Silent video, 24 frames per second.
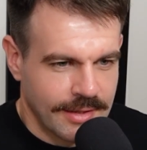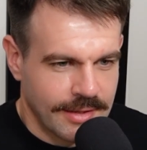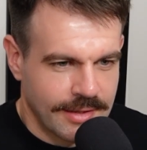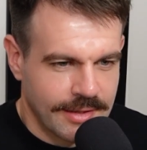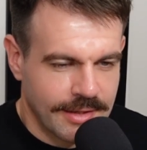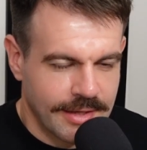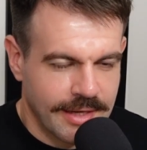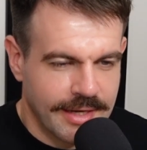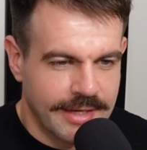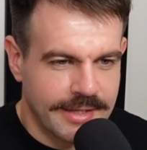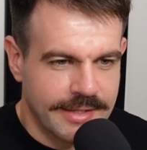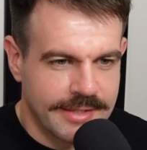
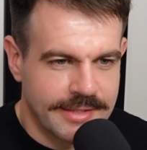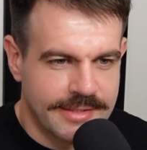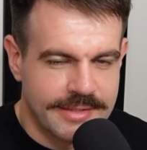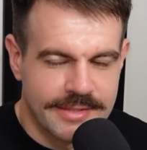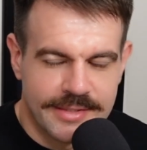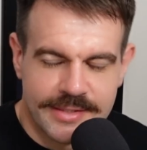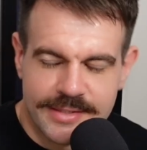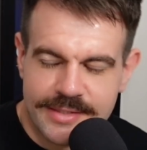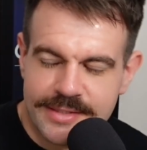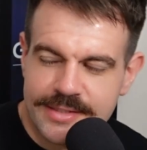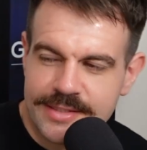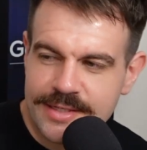G'day,
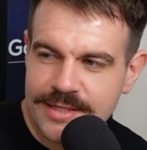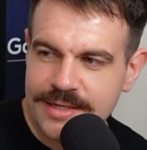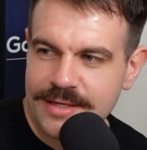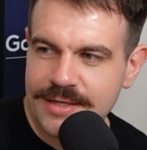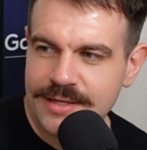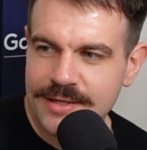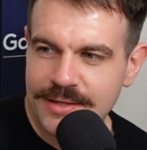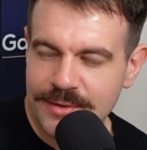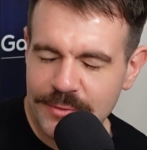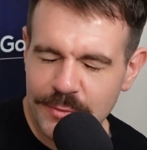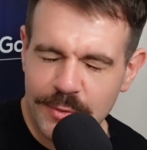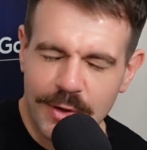listeners,
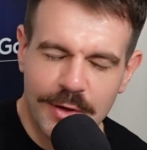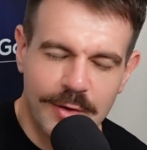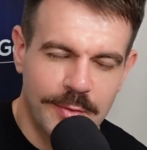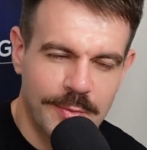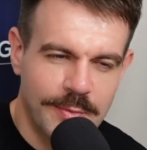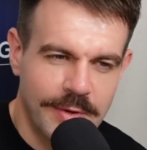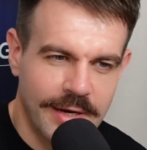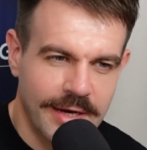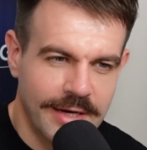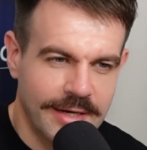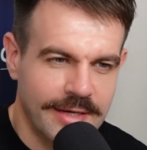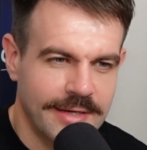and welcome
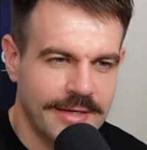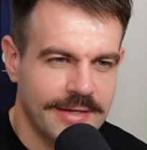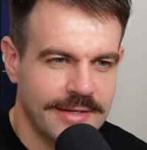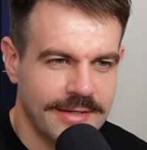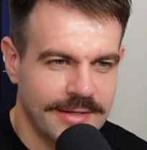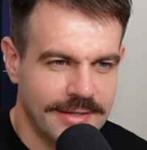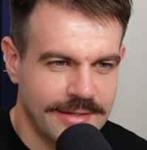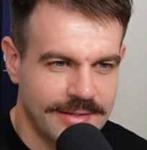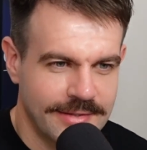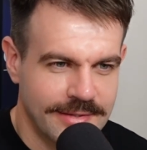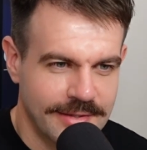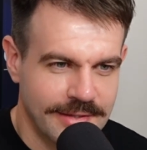back
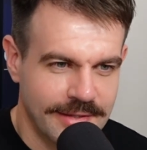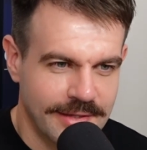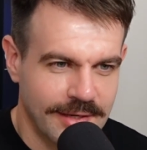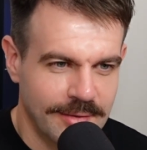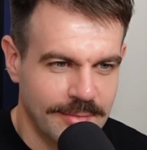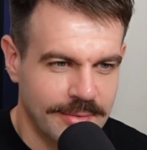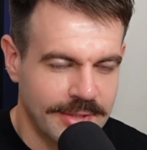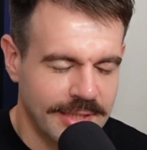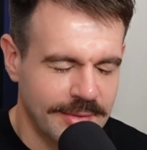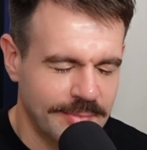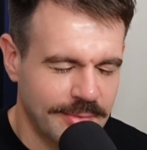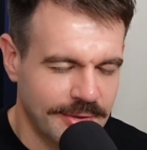to the
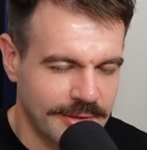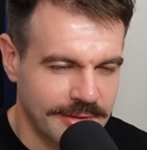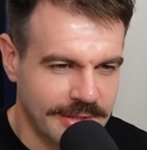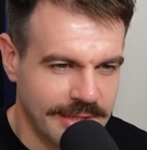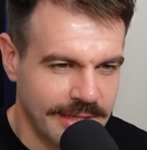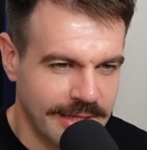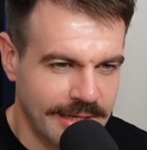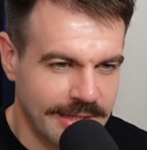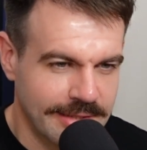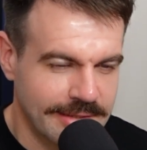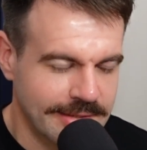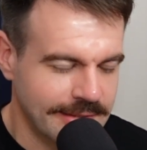Keeper League
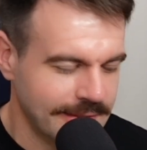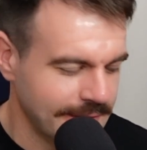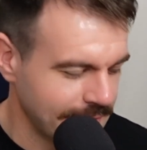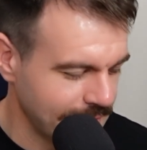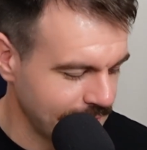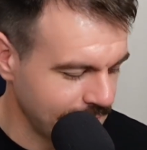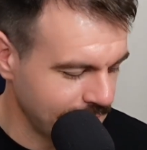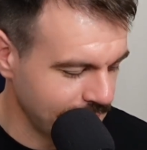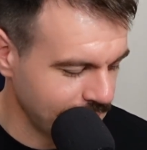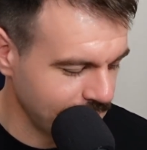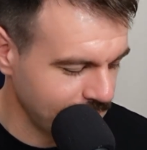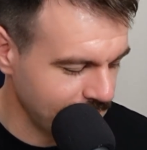podcast.
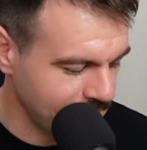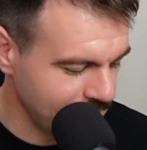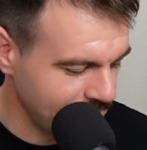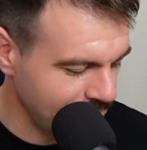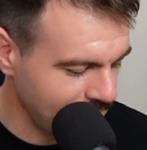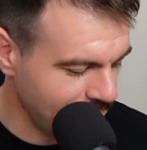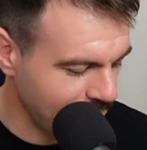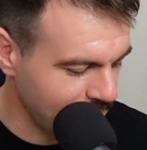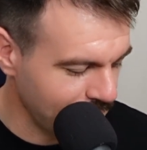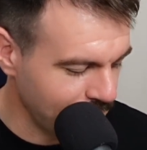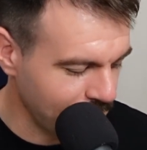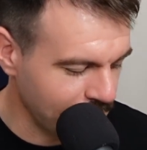We're the
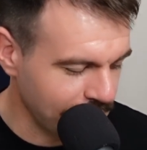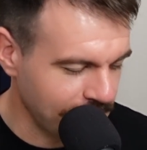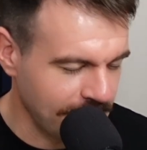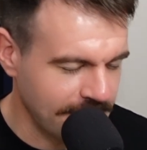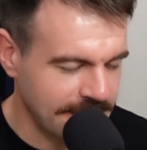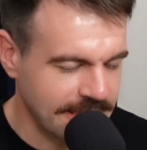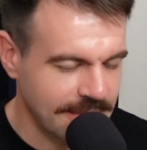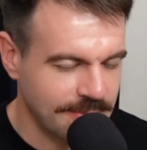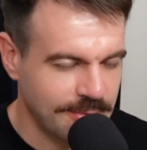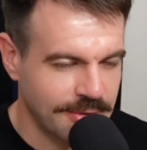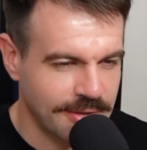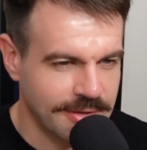AFL
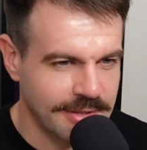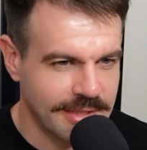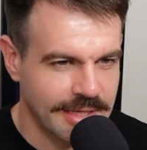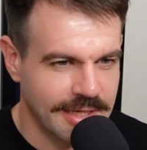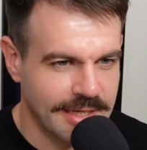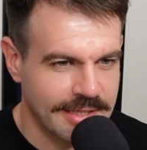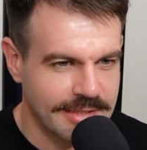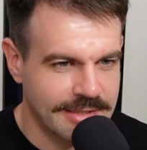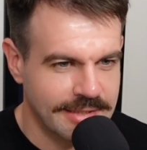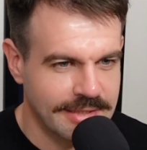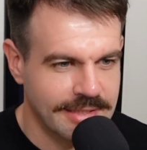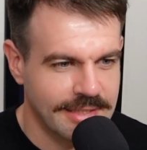Fantasy
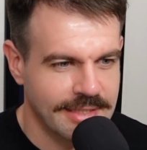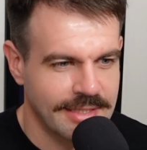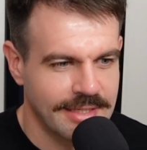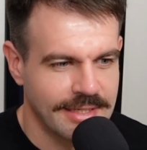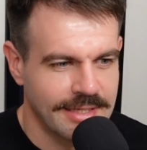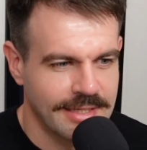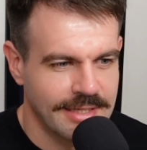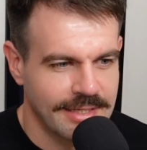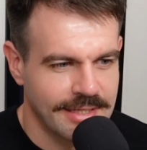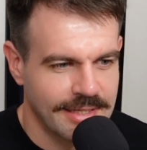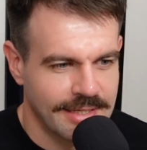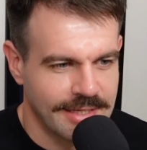Podcast
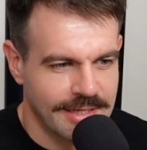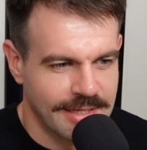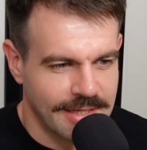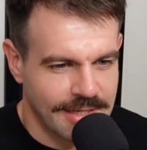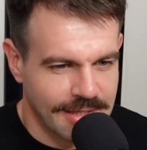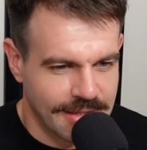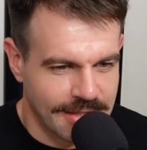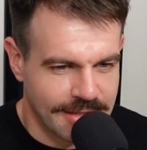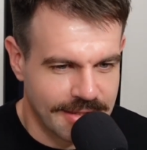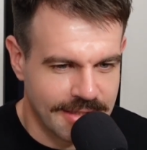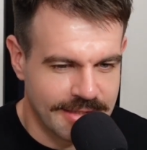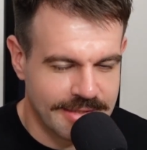
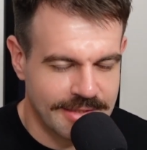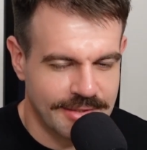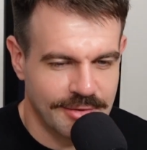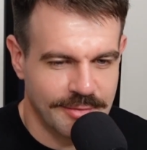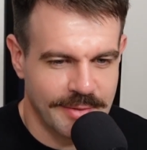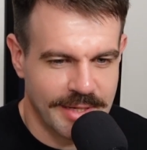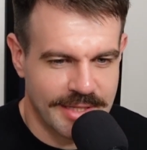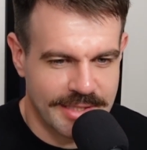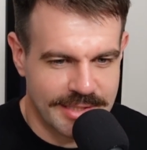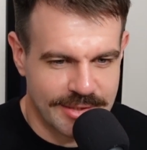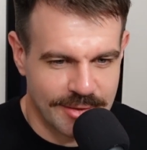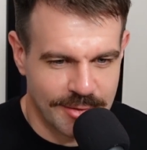that doesn't talk
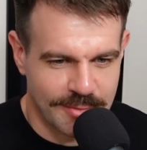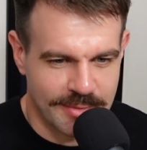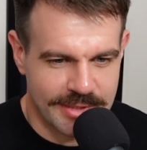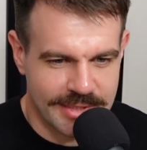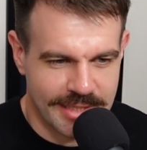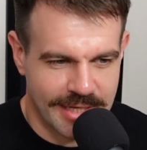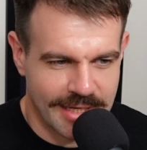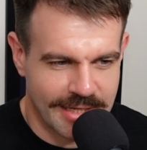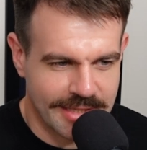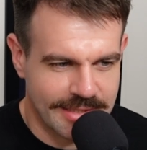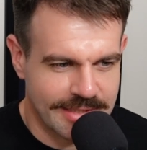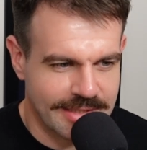about the
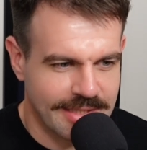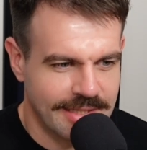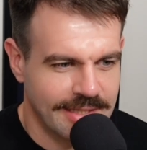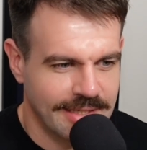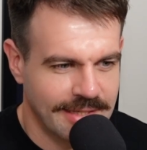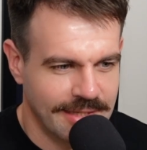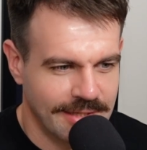superstars.